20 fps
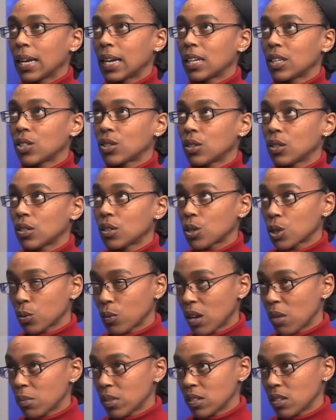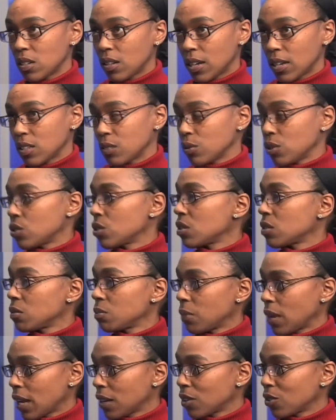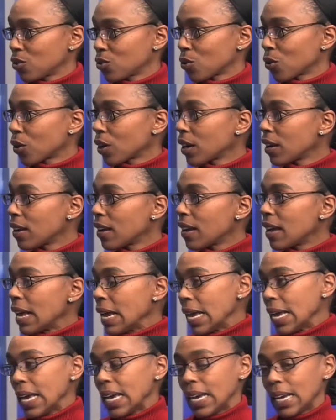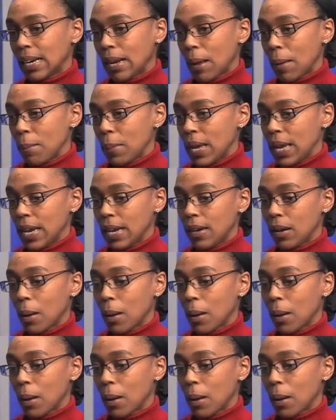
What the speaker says: took a ceramics class, which is mandatory. And I made a